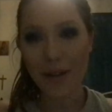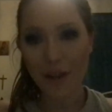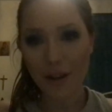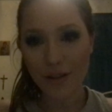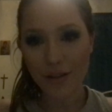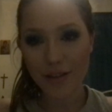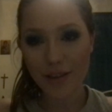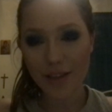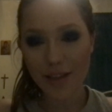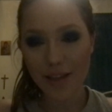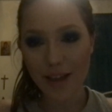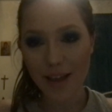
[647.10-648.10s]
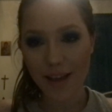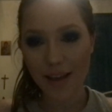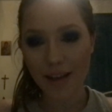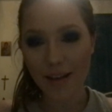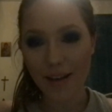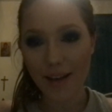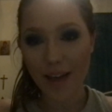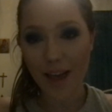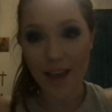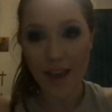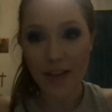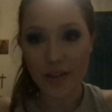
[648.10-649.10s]
God does this thing
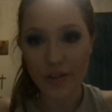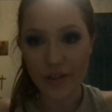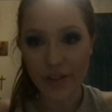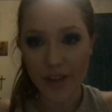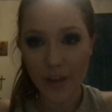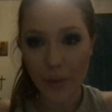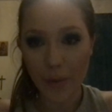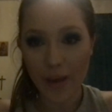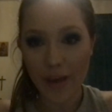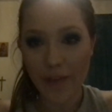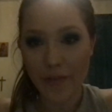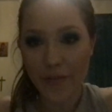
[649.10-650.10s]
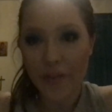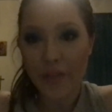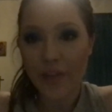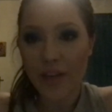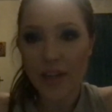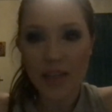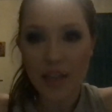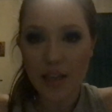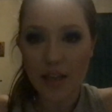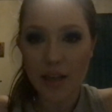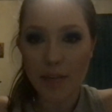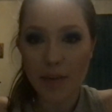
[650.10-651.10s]
occasionally where at 15,
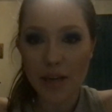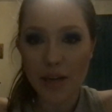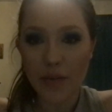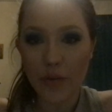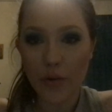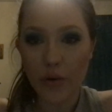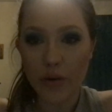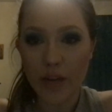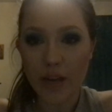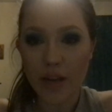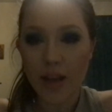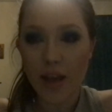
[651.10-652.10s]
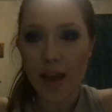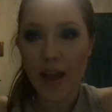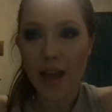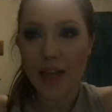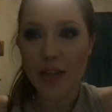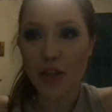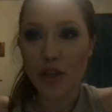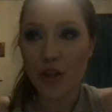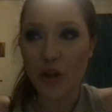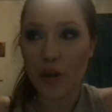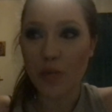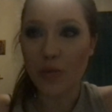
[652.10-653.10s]
16 minutes of recording, it just
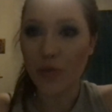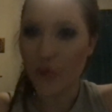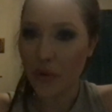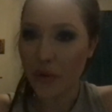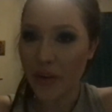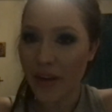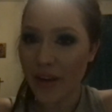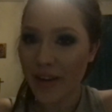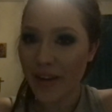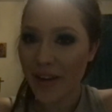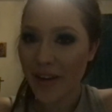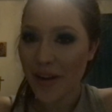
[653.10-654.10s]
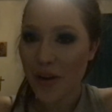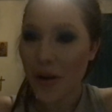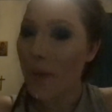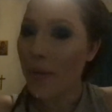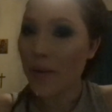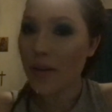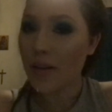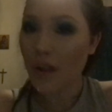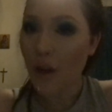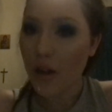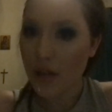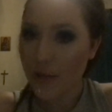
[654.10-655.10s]
stops recording. Not because the
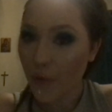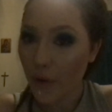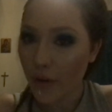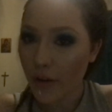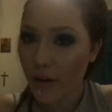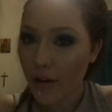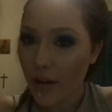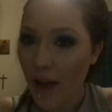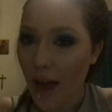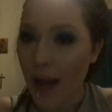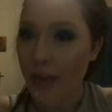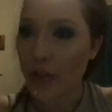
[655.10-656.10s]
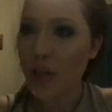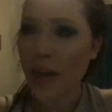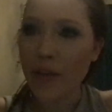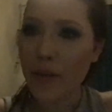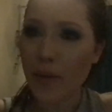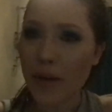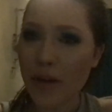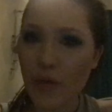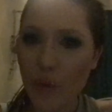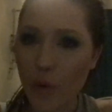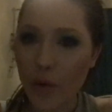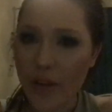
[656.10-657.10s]
card's full. I just have to press
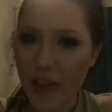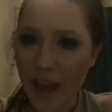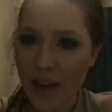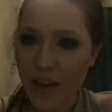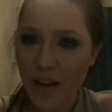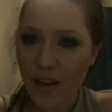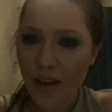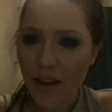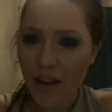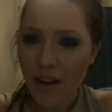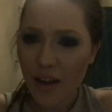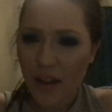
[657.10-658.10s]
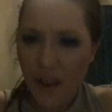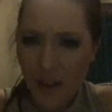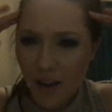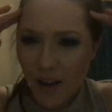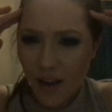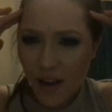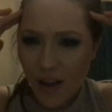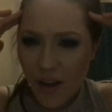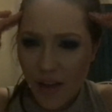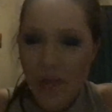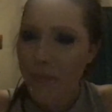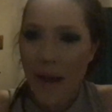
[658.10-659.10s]
record again.
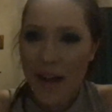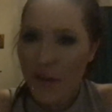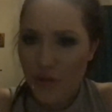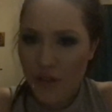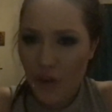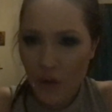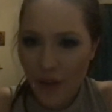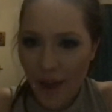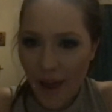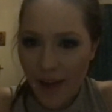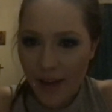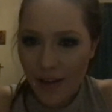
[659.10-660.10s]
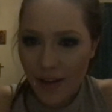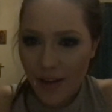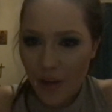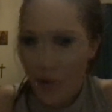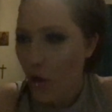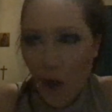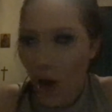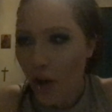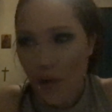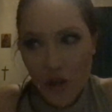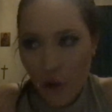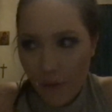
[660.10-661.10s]
The battery's not dead. The
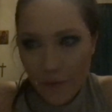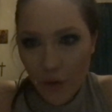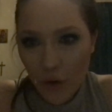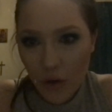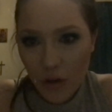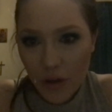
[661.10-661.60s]
card's not full.